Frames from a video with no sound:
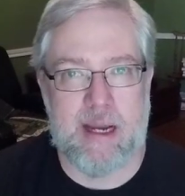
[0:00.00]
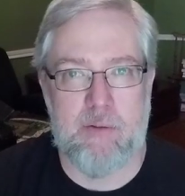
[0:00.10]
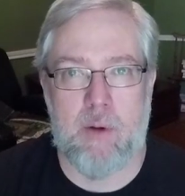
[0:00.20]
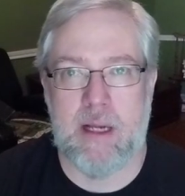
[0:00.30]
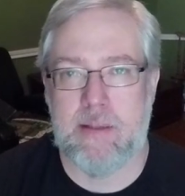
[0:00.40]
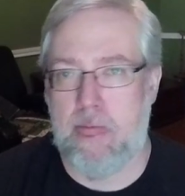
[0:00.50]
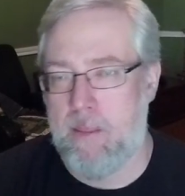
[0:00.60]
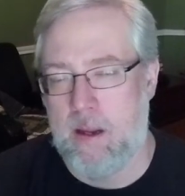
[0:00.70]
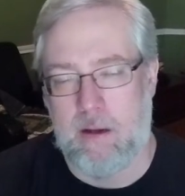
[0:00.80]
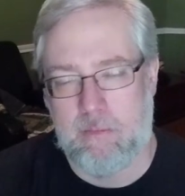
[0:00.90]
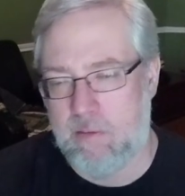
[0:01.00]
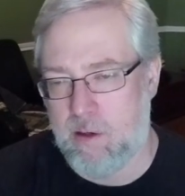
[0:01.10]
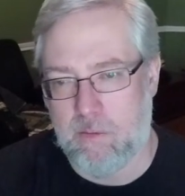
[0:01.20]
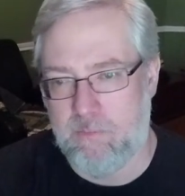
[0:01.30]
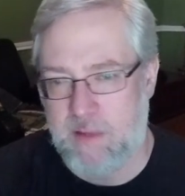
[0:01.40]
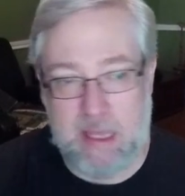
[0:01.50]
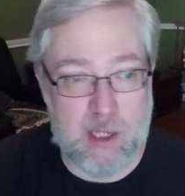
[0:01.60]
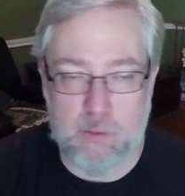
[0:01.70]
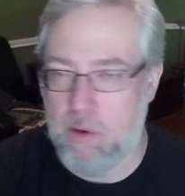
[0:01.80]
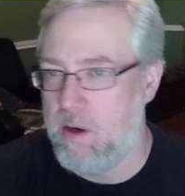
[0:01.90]
the
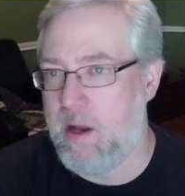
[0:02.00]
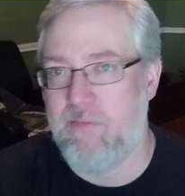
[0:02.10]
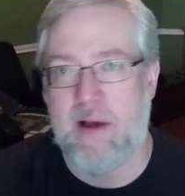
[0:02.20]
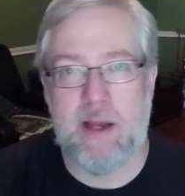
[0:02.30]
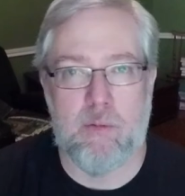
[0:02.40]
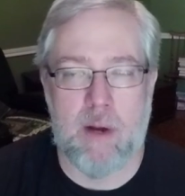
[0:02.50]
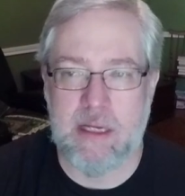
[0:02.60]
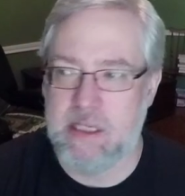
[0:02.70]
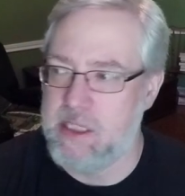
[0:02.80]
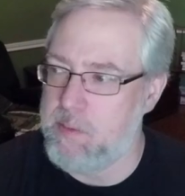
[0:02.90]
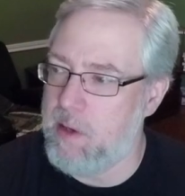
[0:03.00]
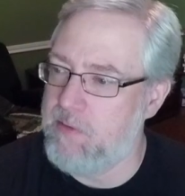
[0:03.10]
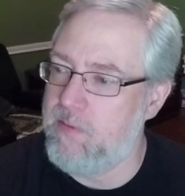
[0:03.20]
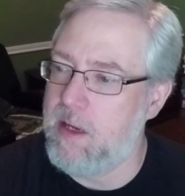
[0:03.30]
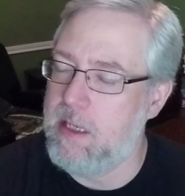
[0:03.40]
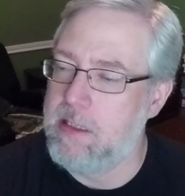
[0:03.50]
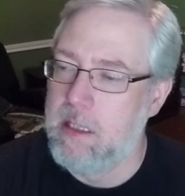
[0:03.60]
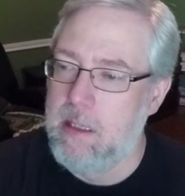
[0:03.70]
N-word, I find racism, I find